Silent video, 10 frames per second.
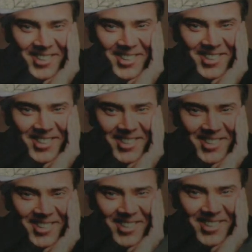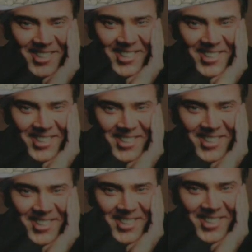
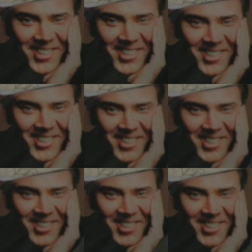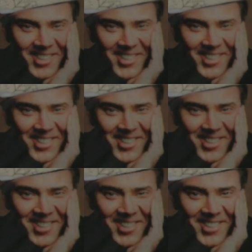
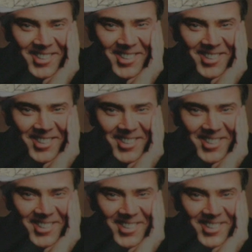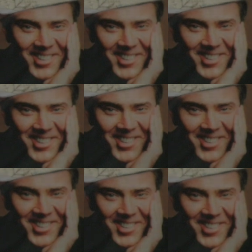
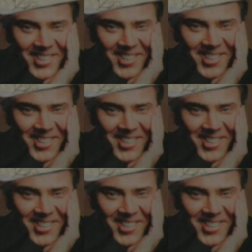(silent)